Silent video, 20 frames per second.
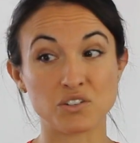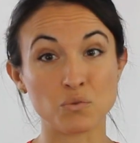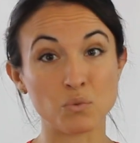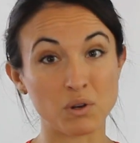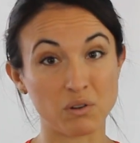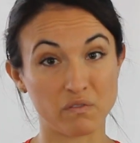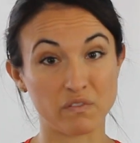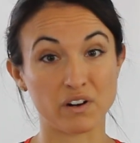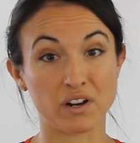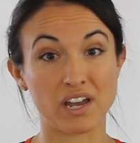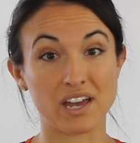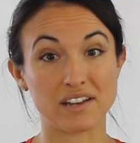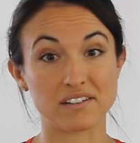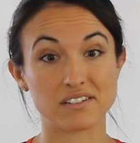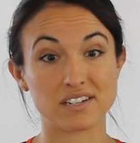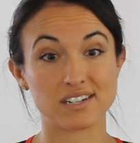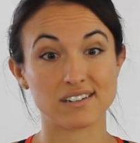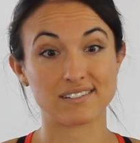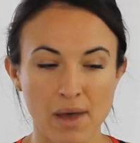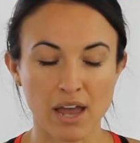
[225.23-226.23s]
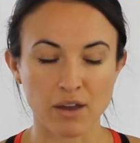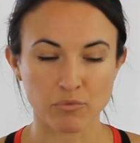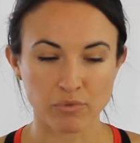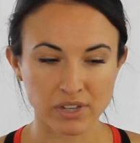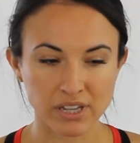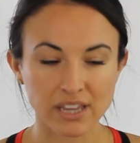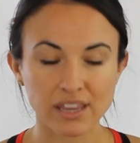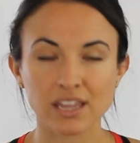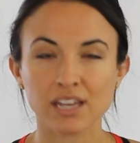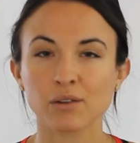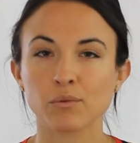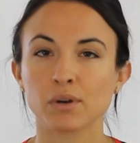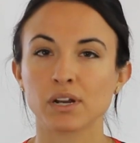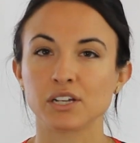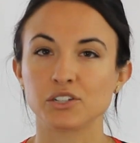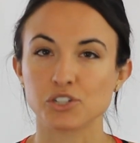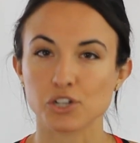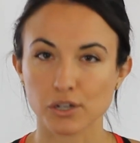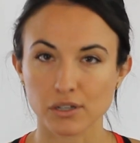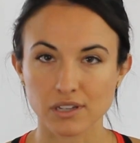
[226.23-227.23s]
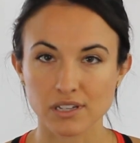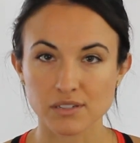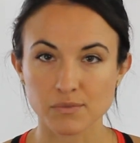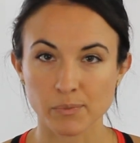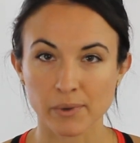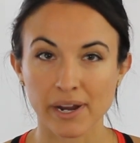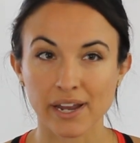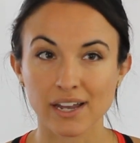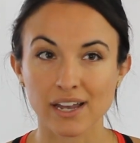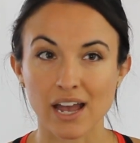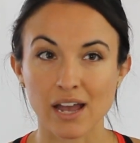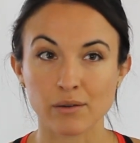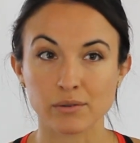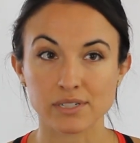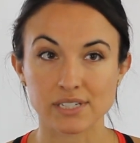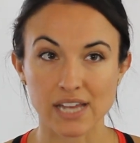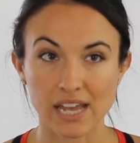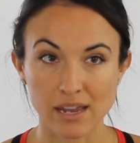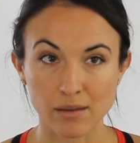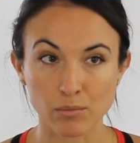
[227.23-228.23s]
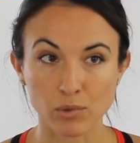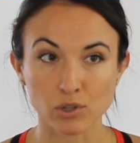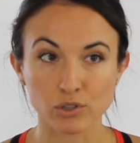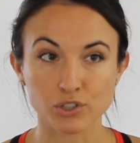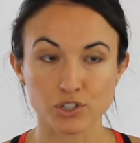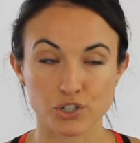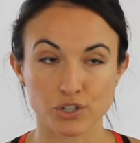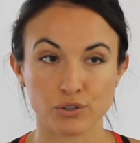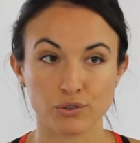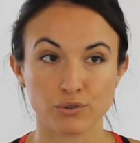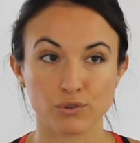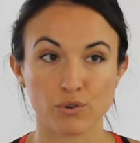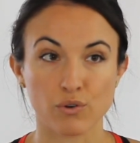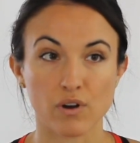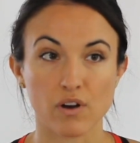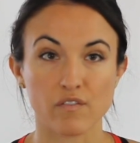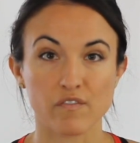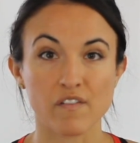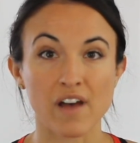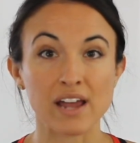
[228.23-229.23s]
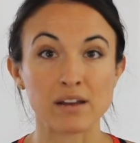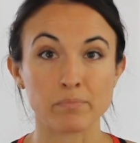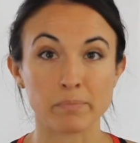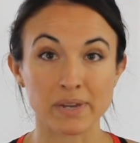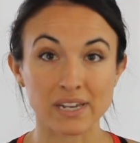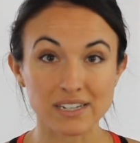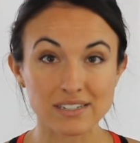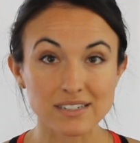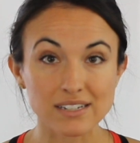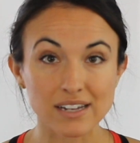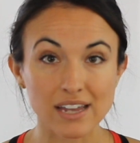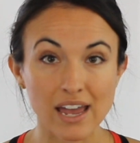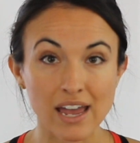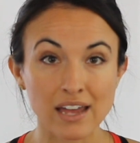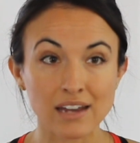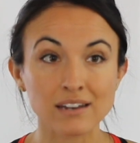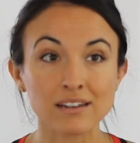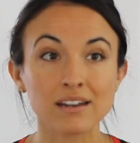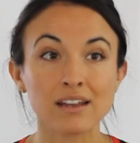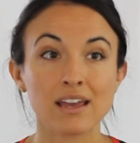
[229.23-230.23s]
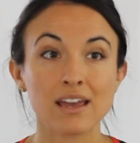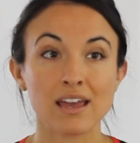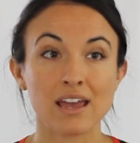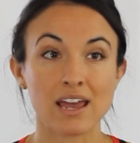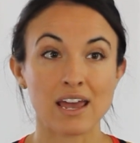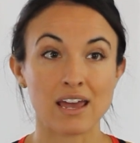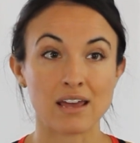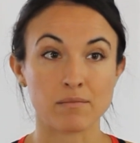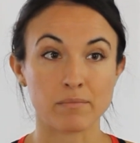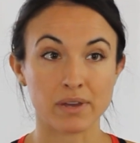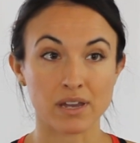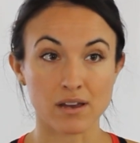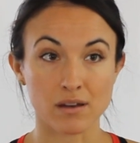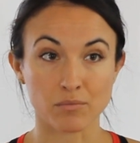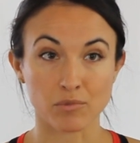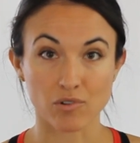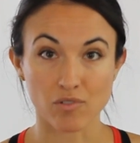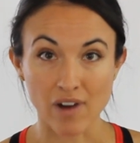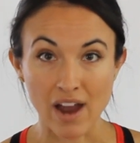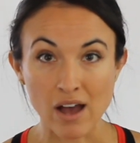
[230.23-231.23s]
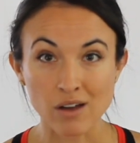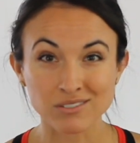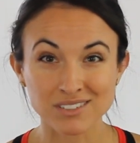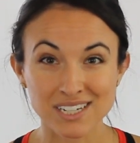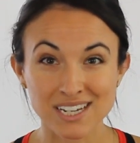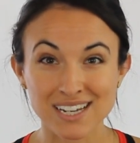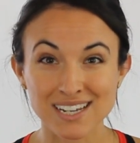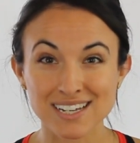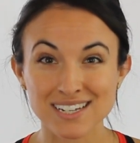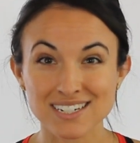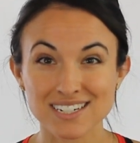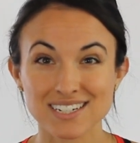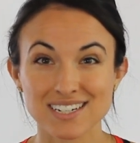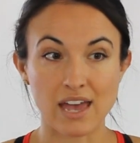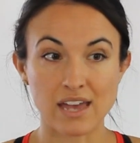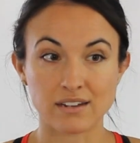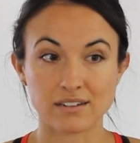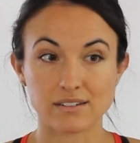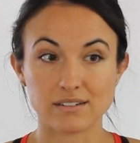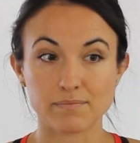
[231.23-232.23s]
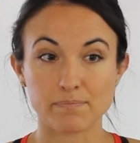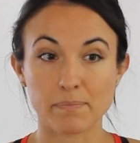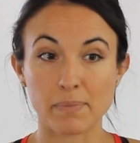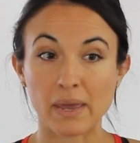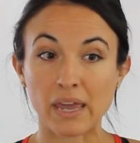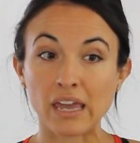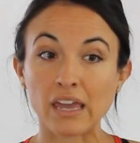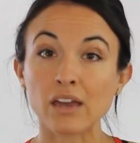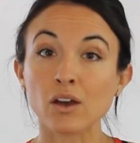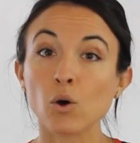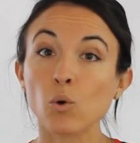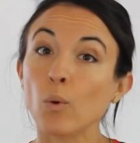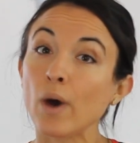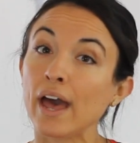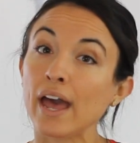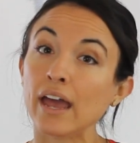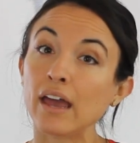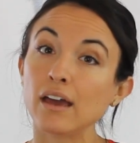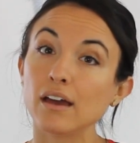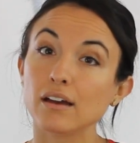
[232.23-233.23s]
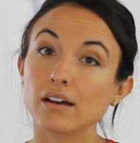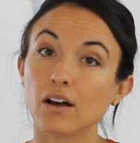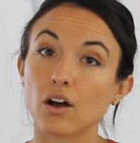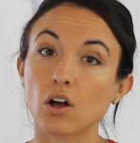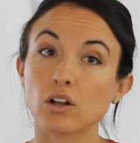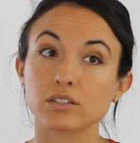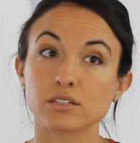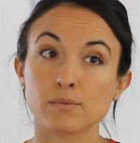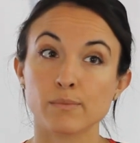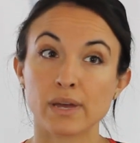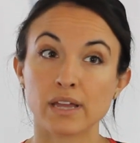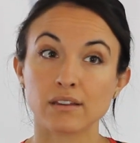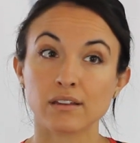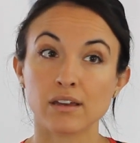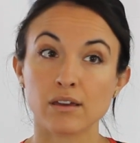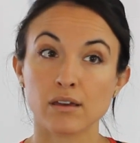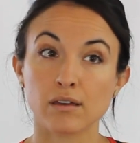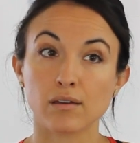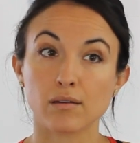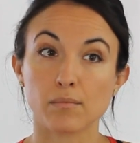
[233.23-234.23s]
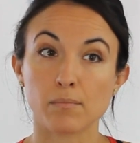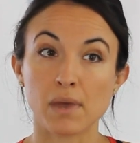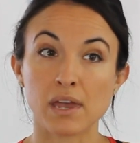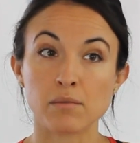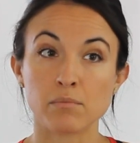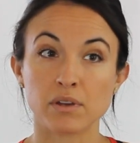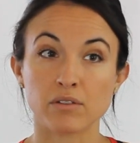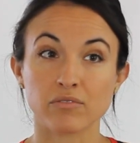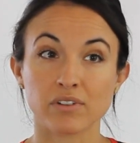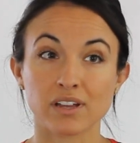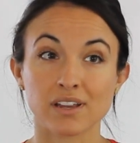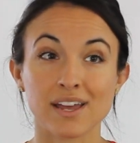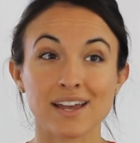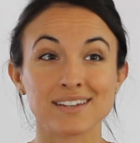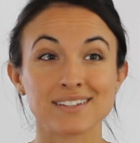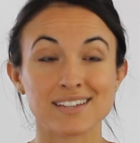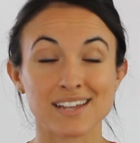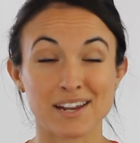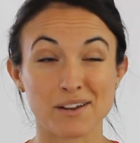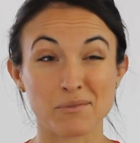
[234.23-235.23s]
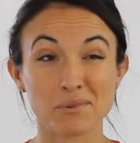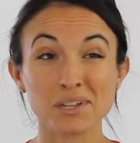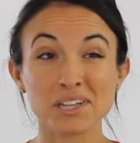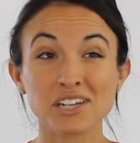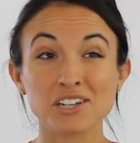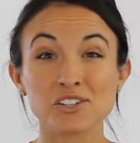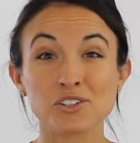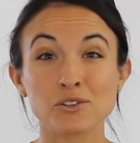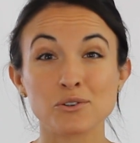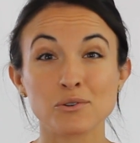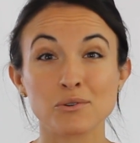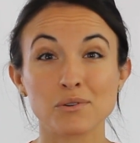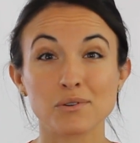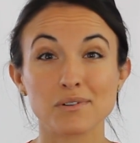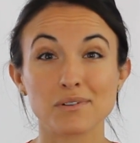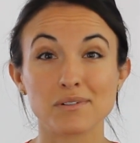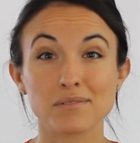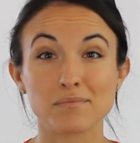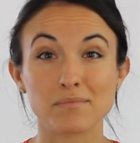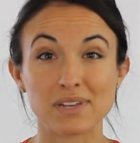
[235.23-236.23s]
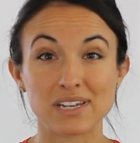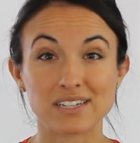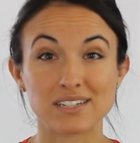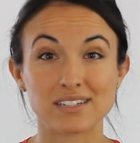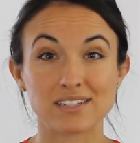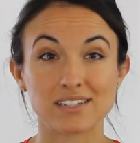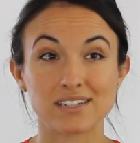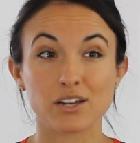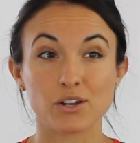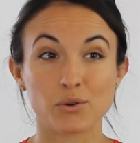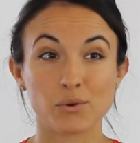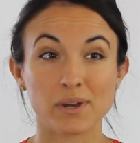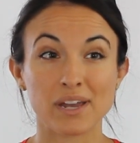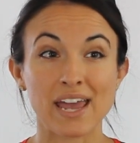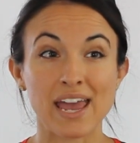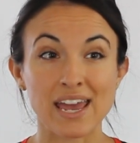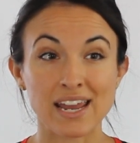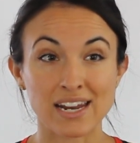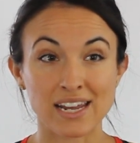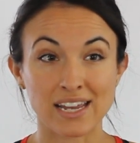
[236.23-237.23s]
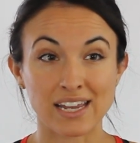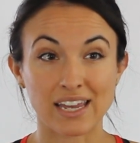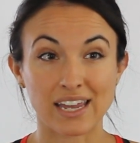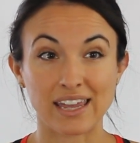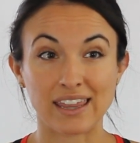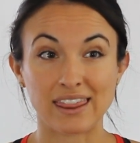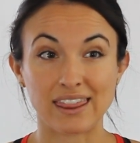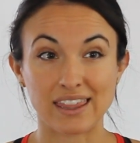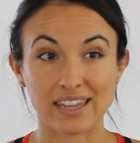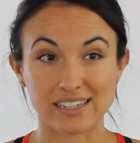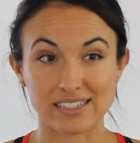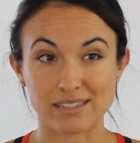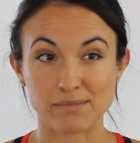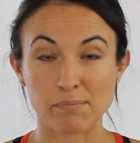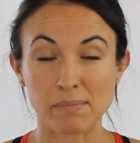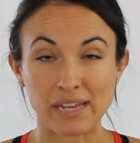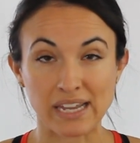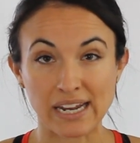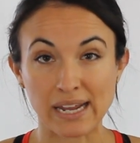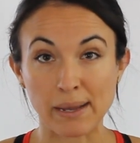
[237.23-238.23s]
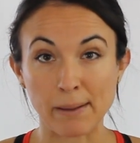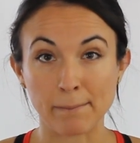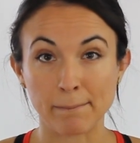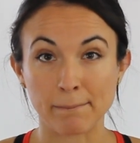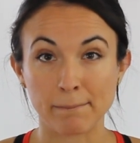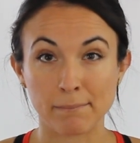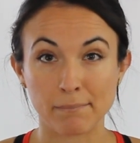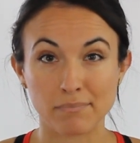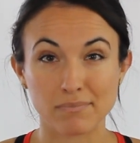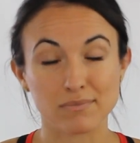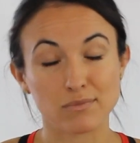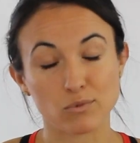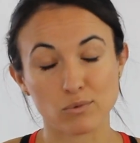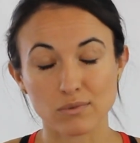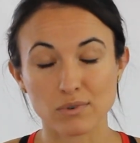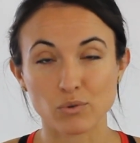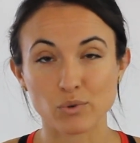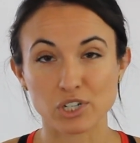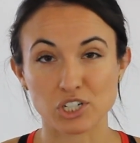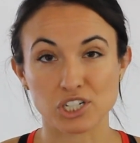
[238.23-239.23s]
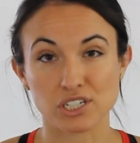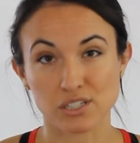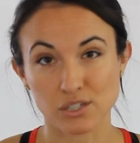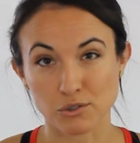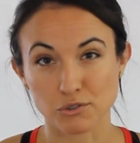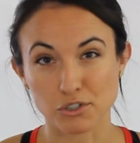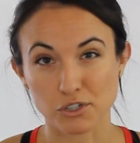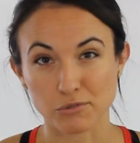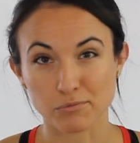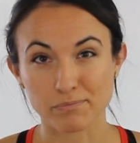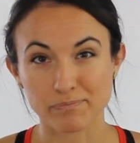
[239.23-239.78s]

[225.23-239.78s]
you will forget. But I really think when I took this break, I was able to find peace again and become grounded. And being away ultimately made me realize that I really do miss creating in this medium, which is YouTube.